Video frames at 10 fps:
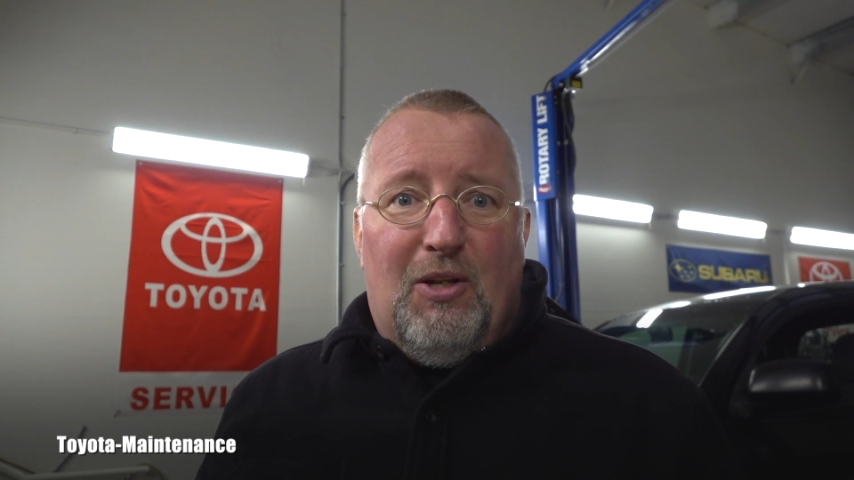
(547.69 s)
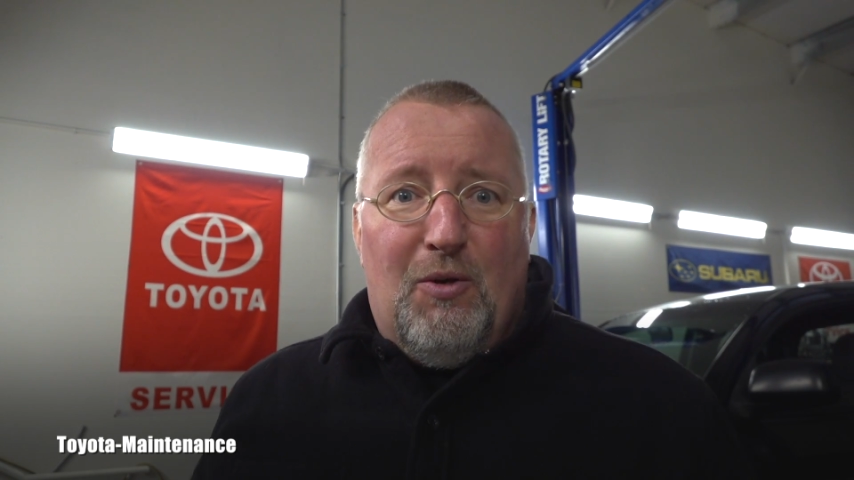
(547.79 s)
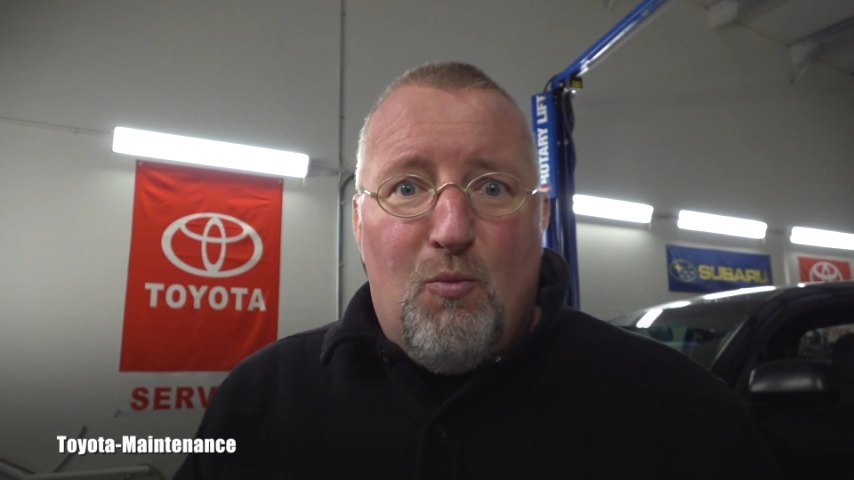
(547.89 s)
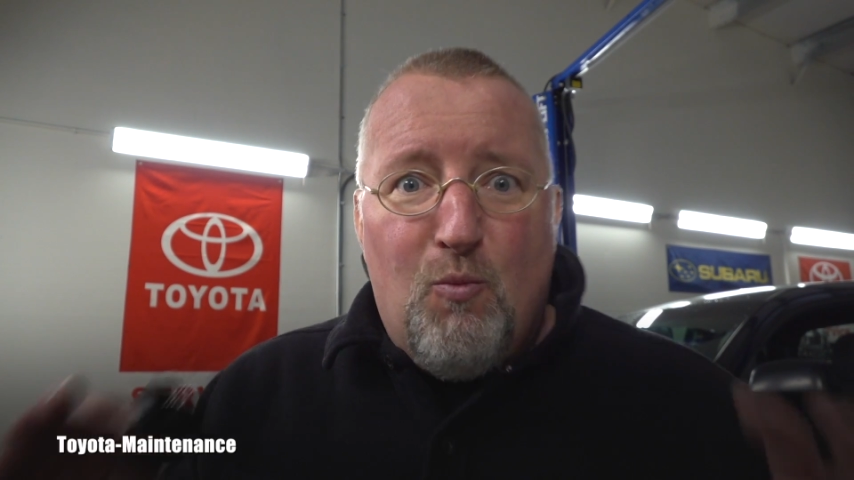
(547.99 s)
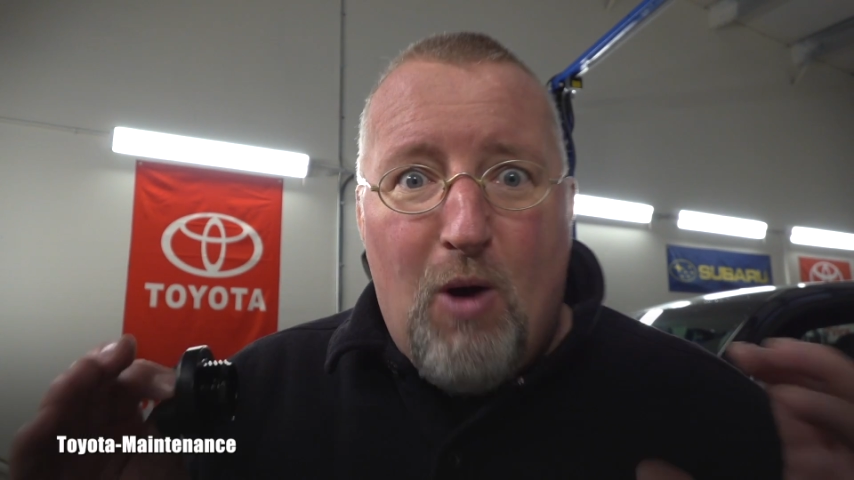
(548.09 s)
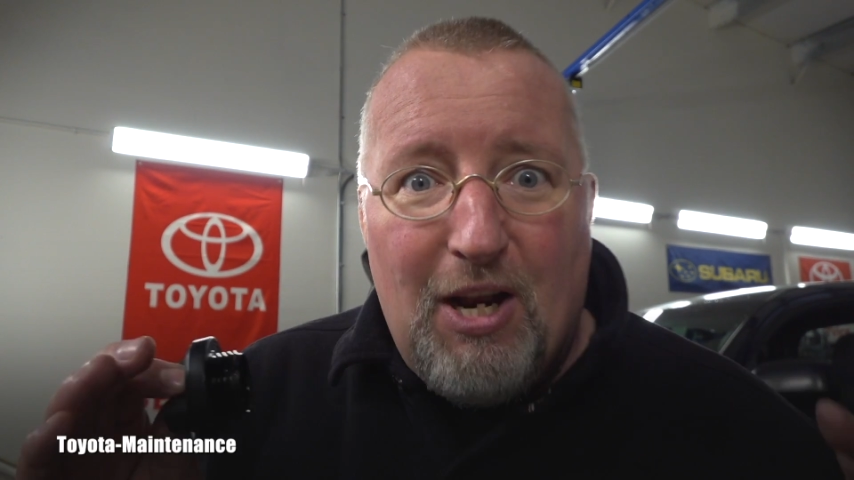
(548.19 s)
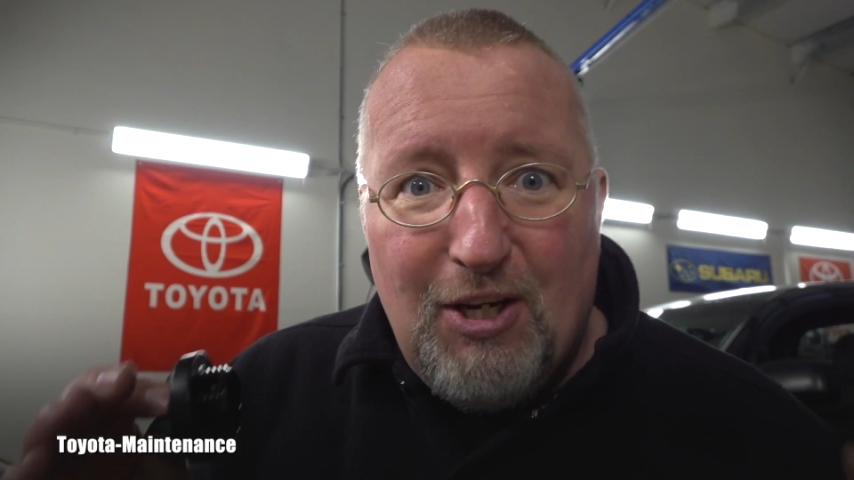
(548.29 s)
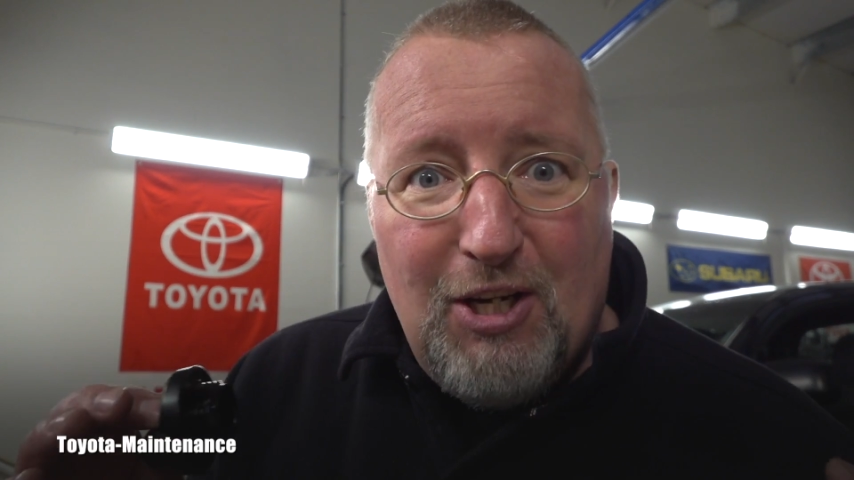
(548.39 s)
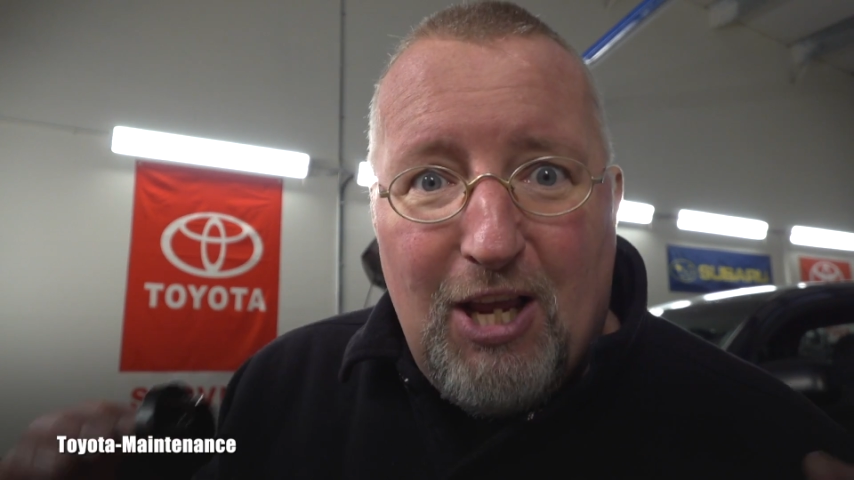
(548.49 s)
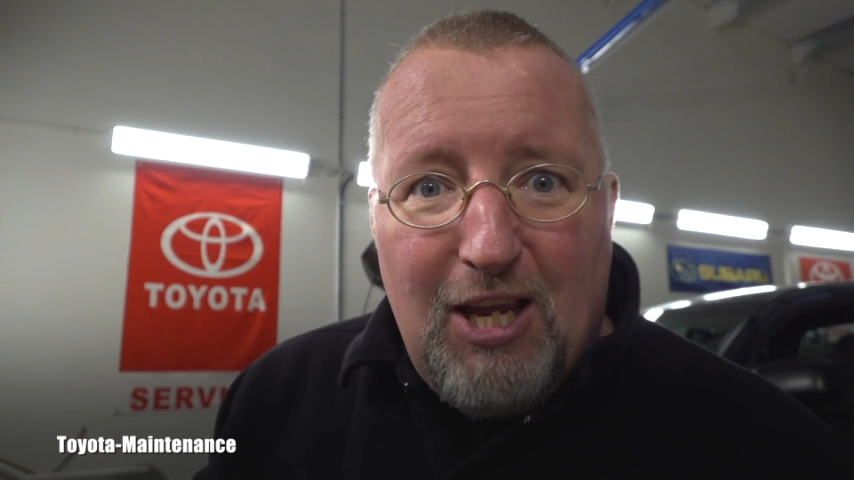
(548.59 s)
and
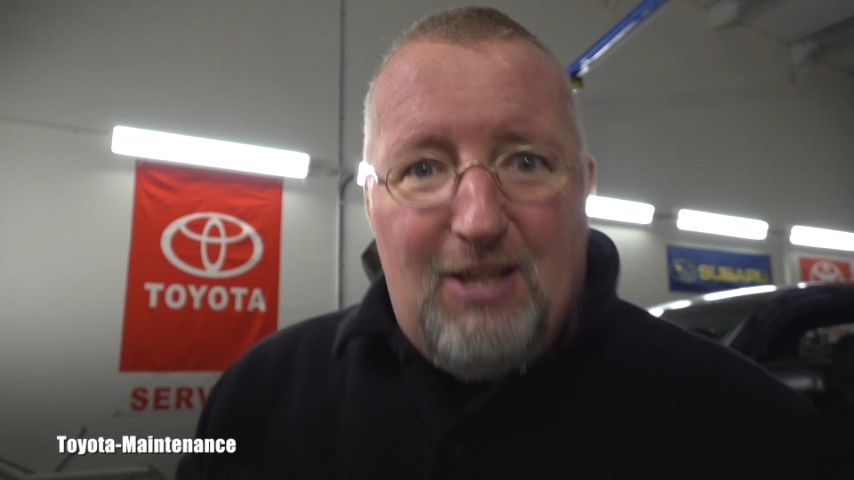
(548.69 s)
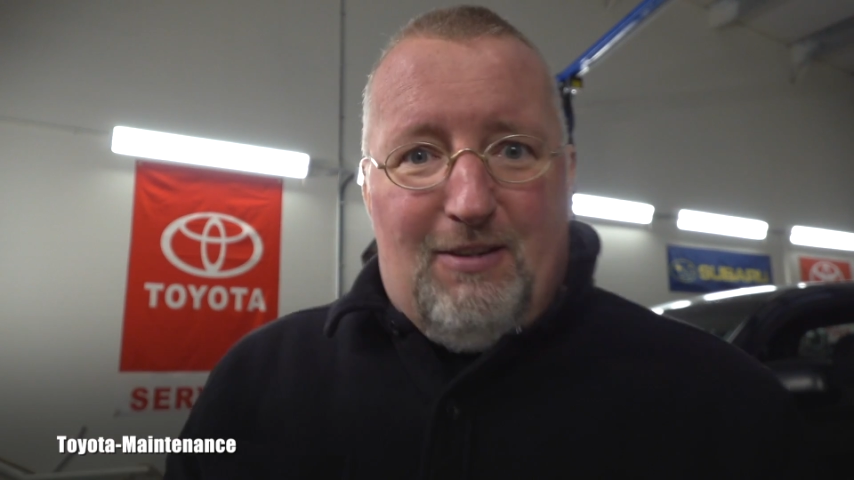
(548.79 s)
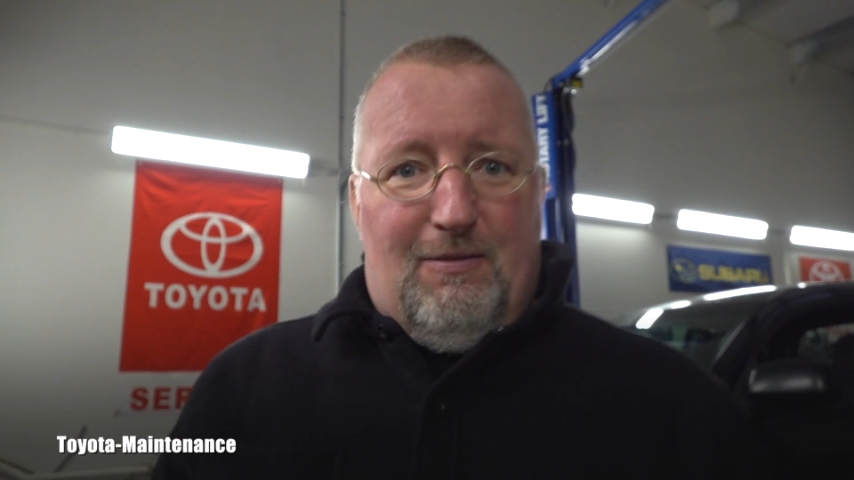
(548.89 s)
one day